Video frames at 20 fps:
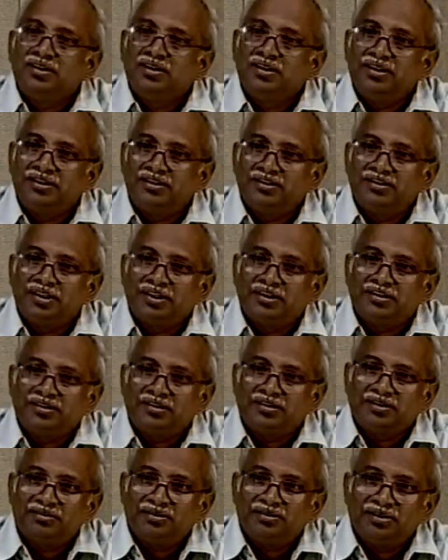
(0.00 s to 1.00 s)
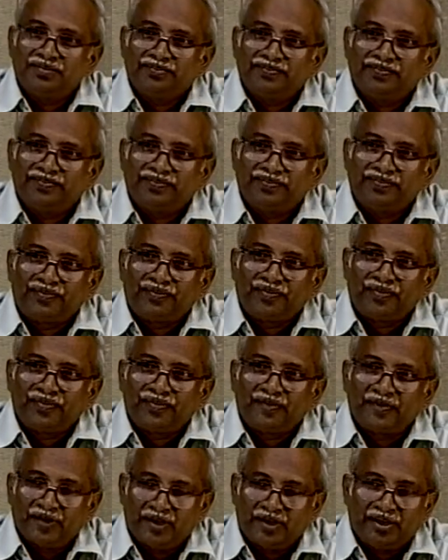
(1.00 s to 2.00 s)
inside the
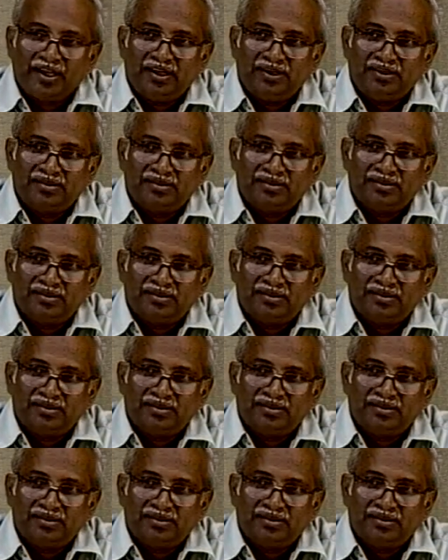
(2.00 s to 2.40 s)
river, right?